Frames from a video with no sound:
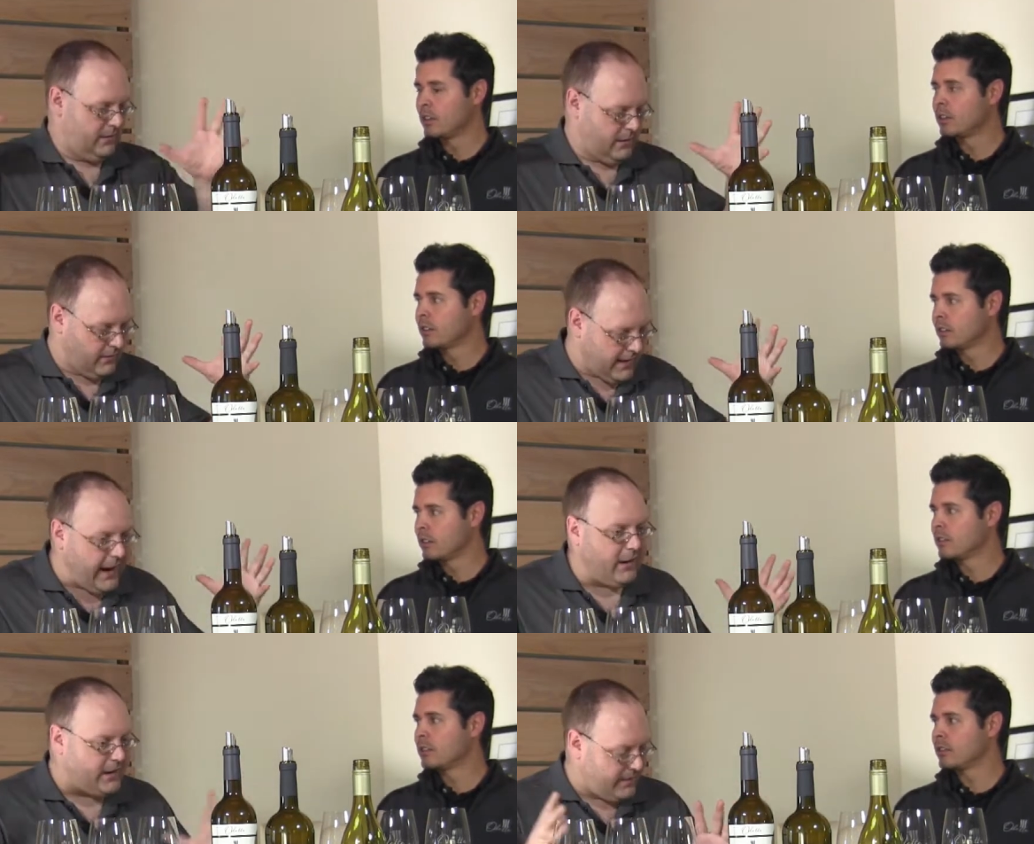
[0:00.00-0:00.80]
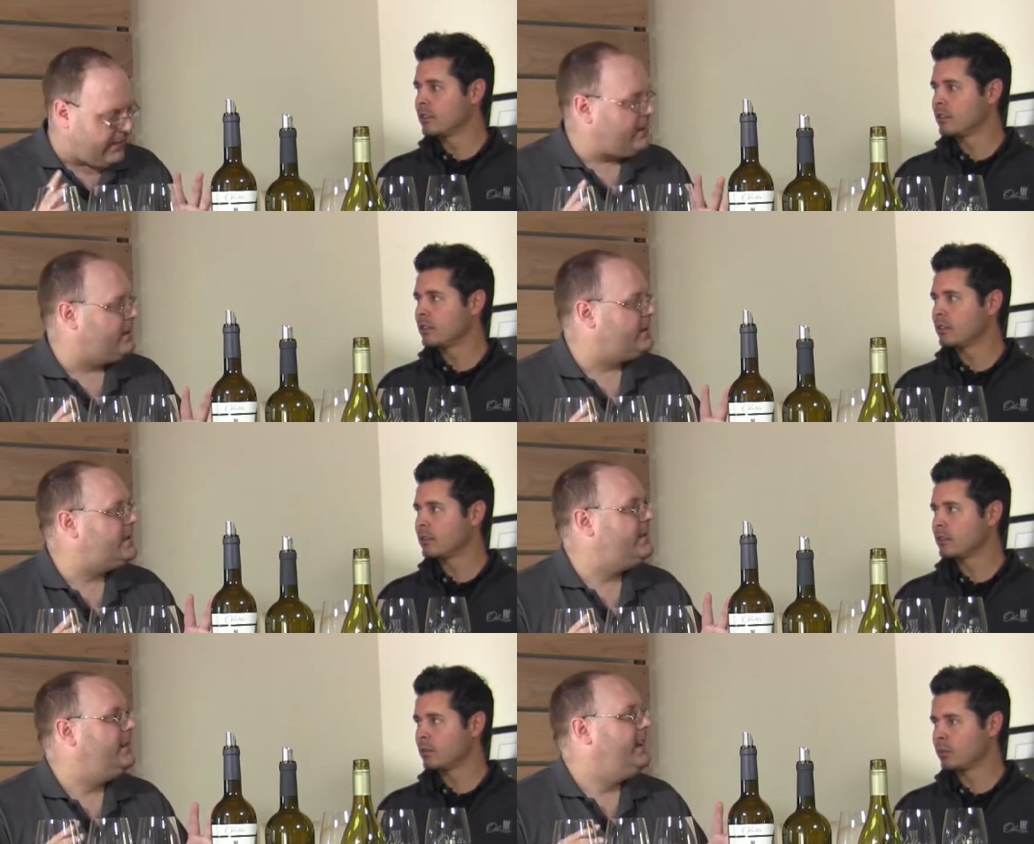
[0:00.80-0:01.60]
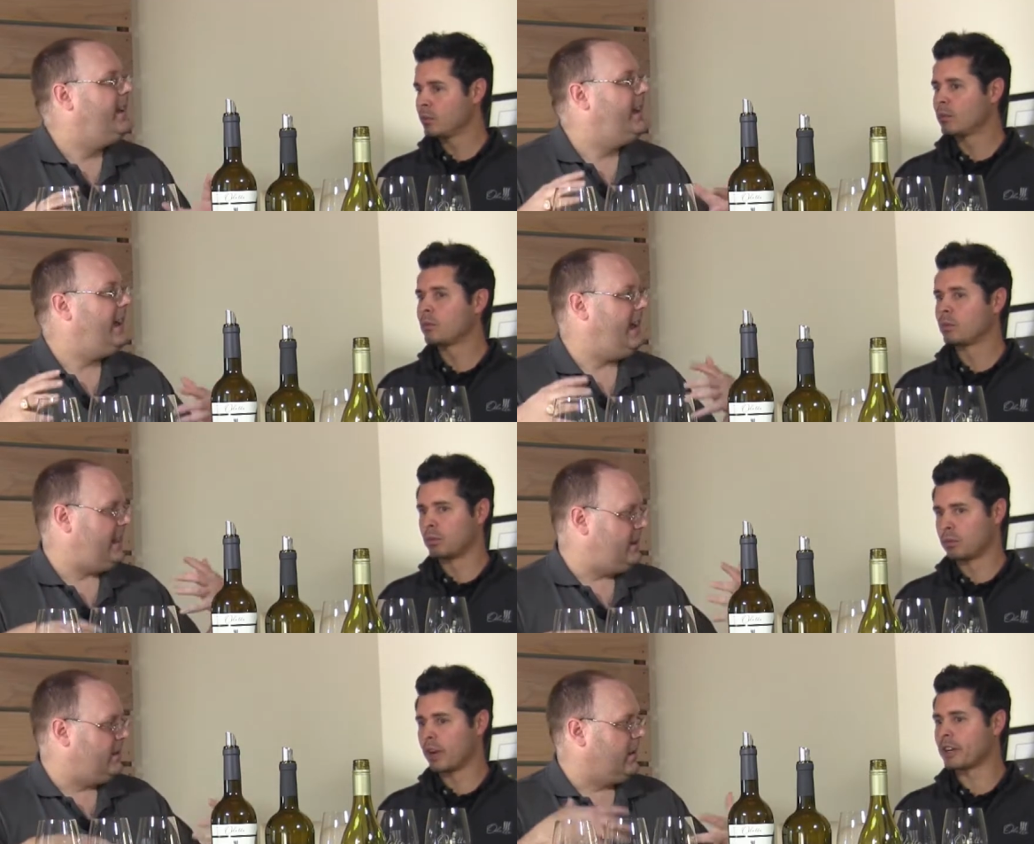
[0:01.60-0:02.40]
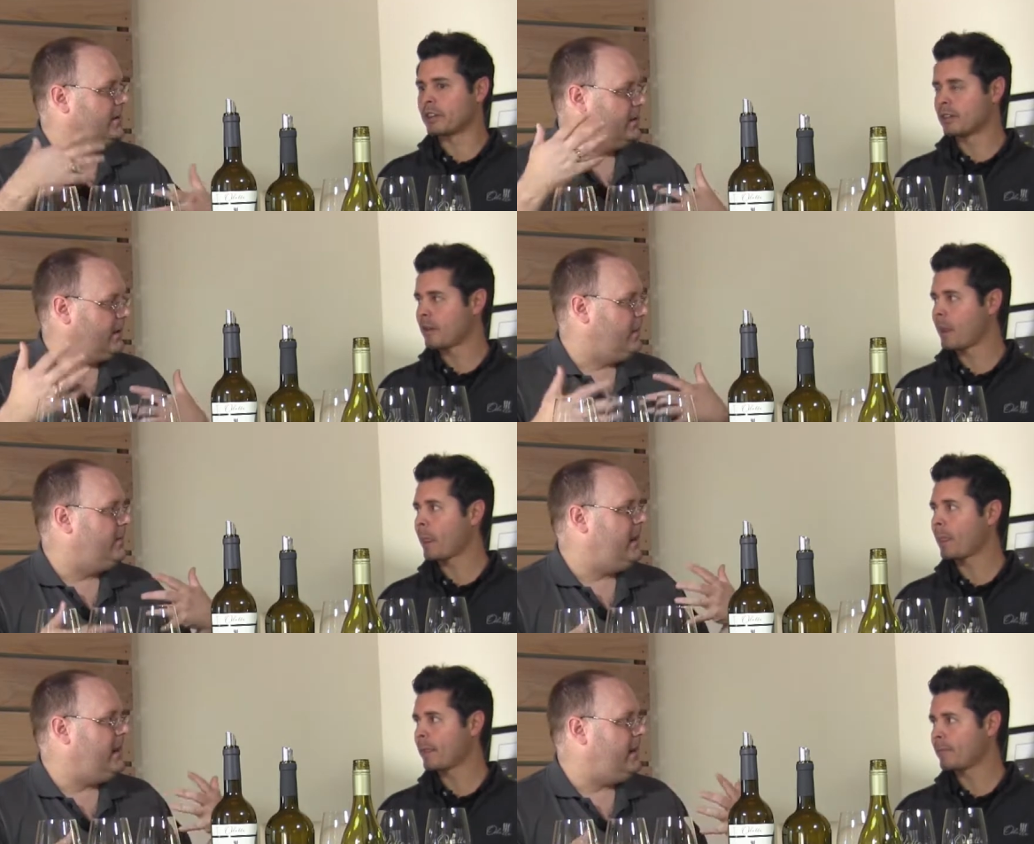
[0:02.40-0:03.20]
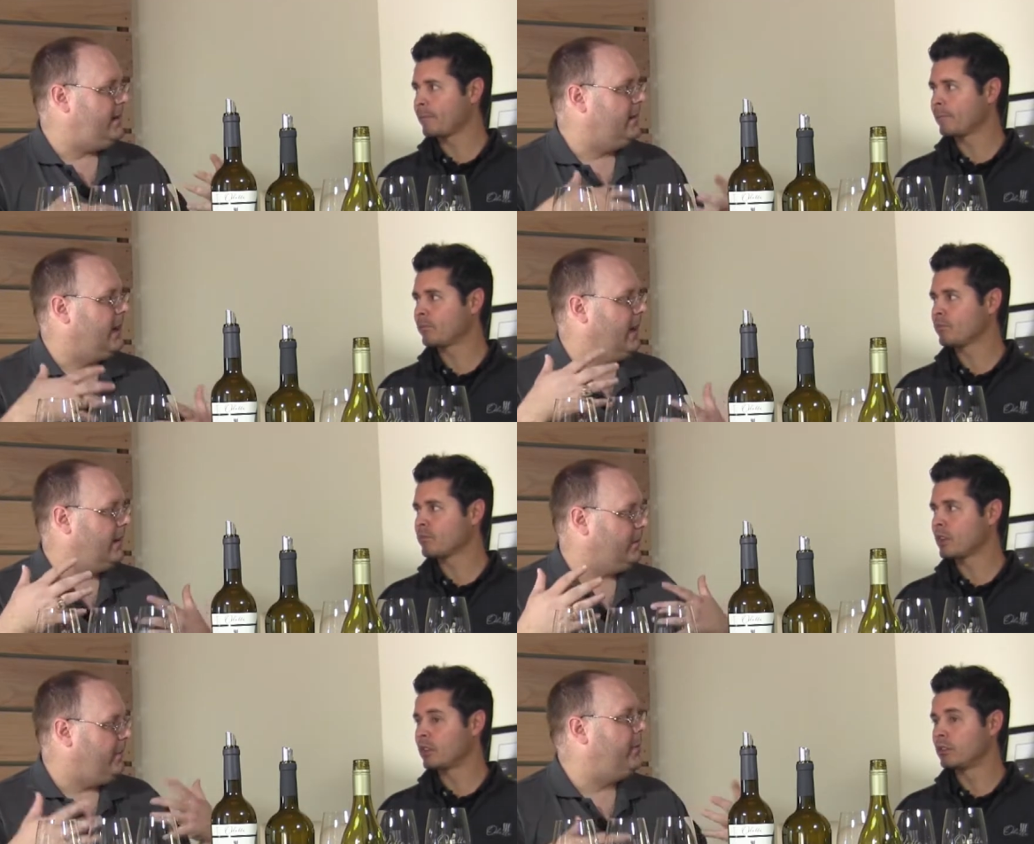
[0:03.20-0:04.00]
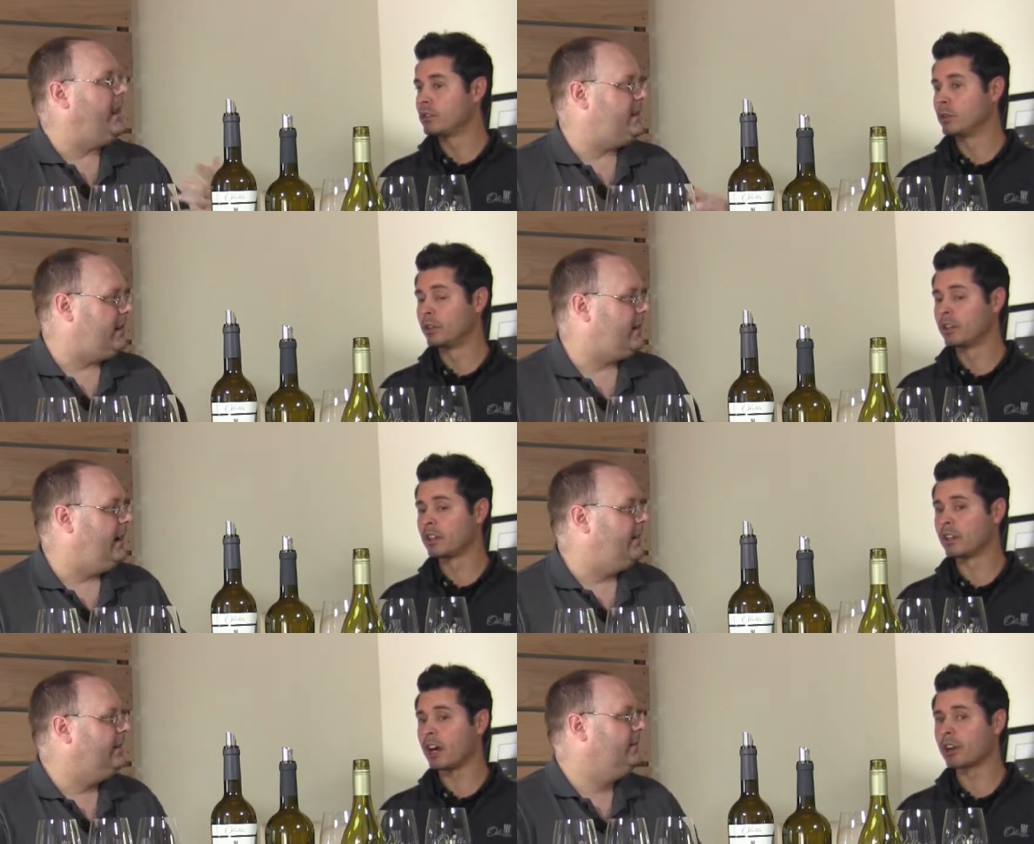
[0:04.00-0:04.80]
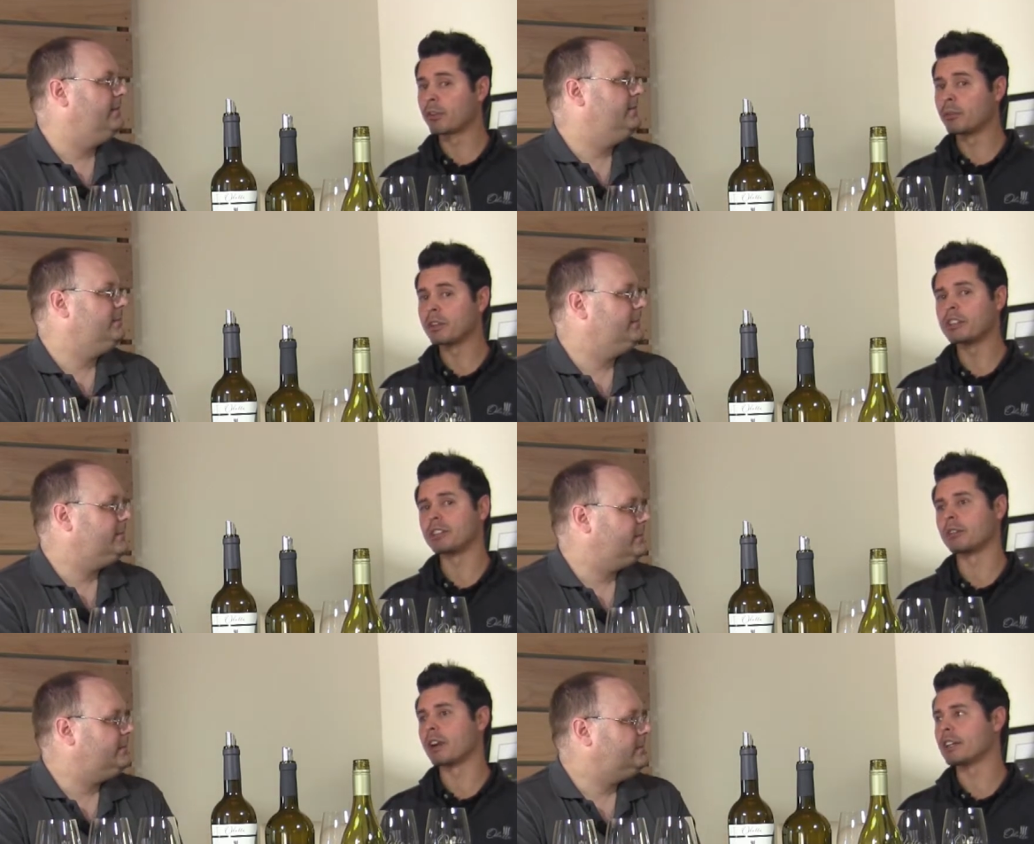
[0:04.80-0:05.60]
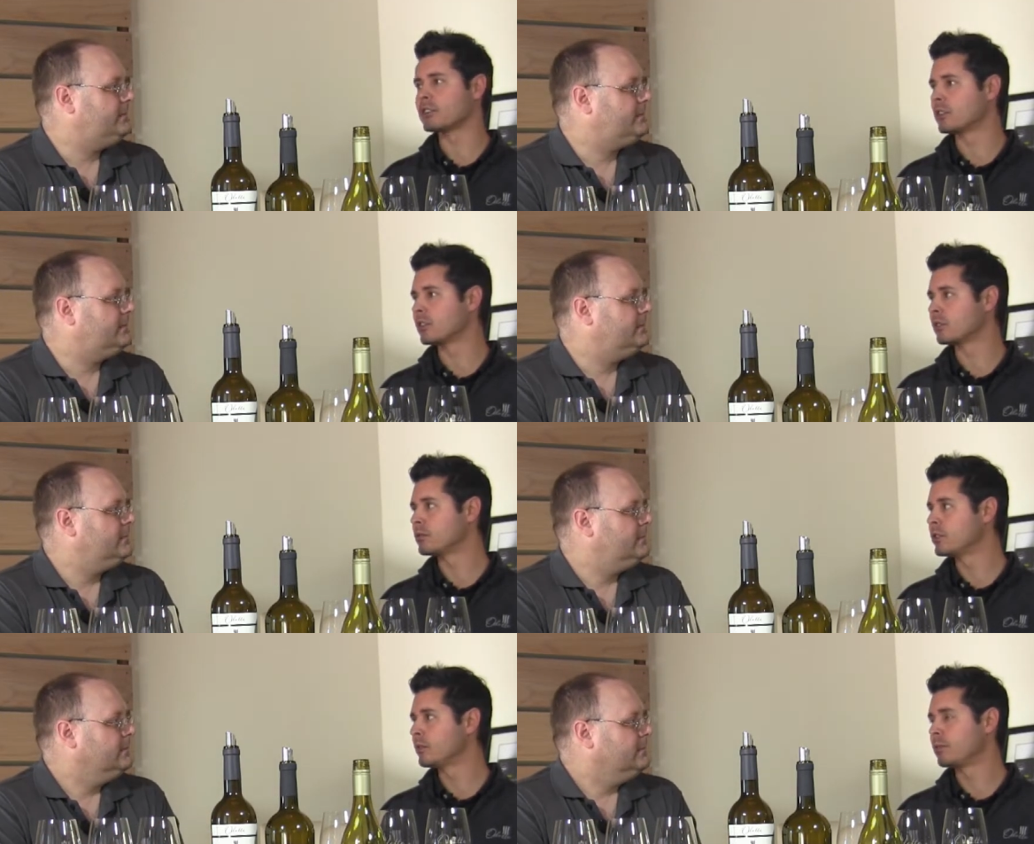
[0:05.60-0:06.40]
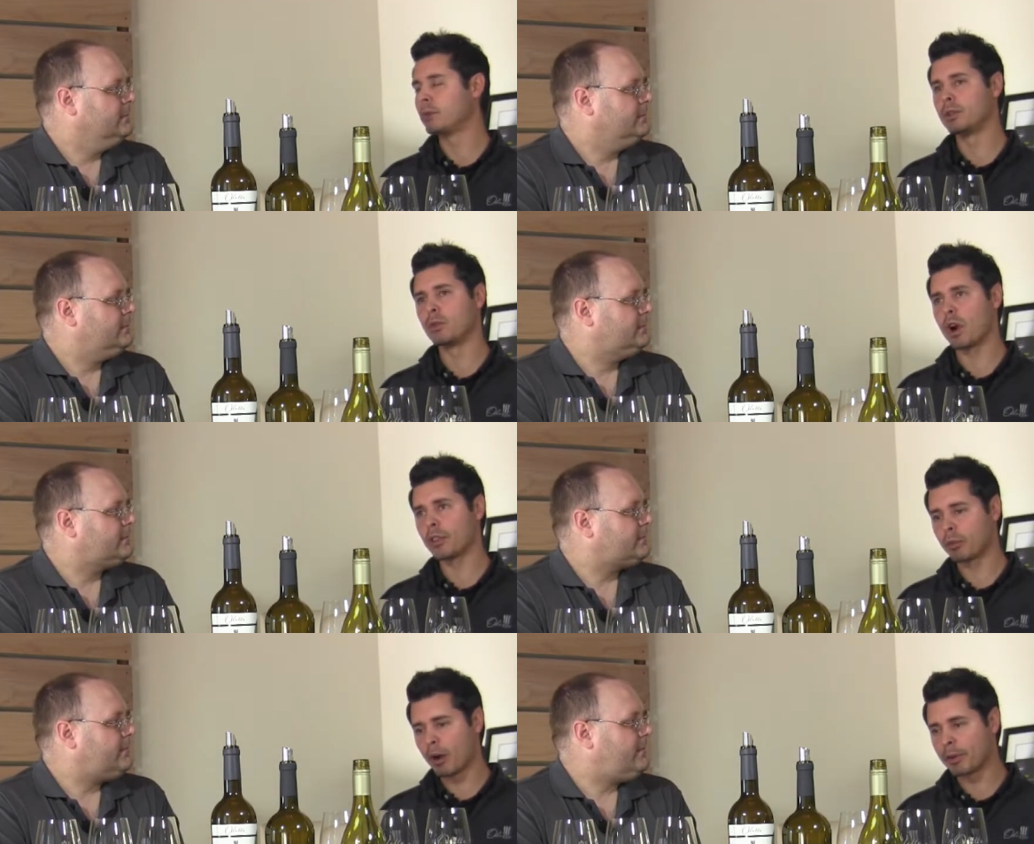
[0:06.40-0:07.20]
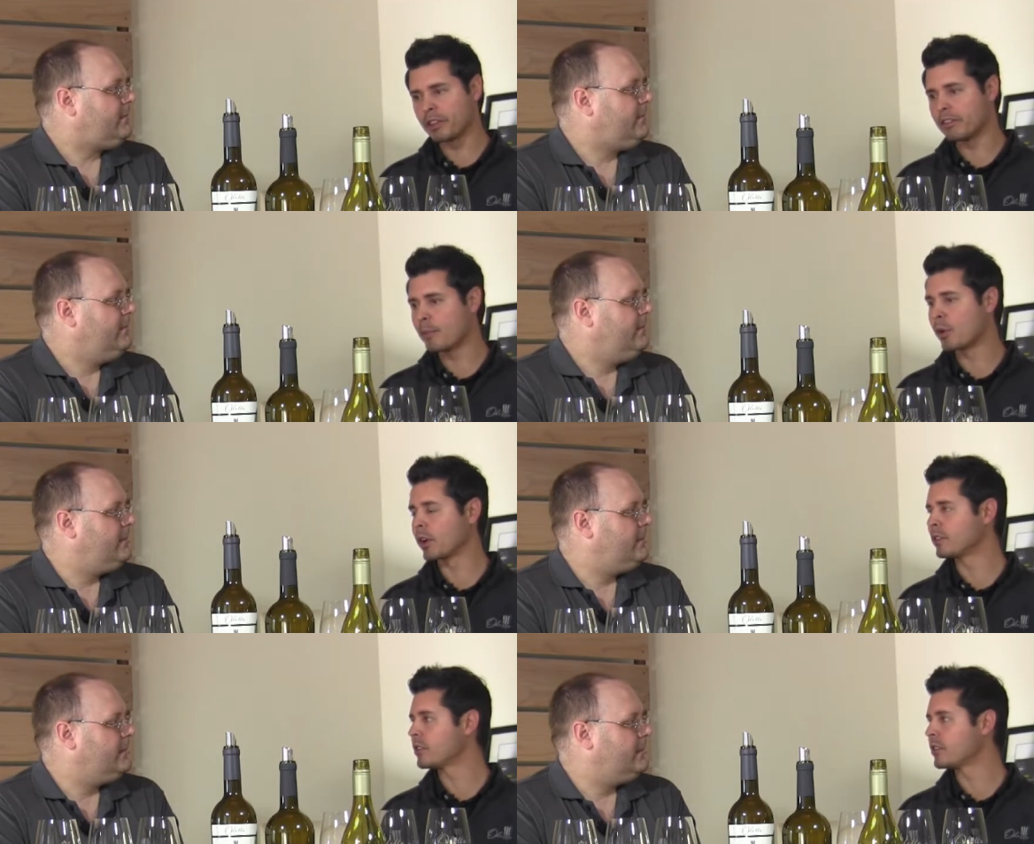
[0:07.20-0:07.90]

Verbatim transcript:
Speaker 1: you inherited vineyards, and
Speaker 2: then you're also going to be replanting. Doing a lot of replanting, right? So we acquired the property in February of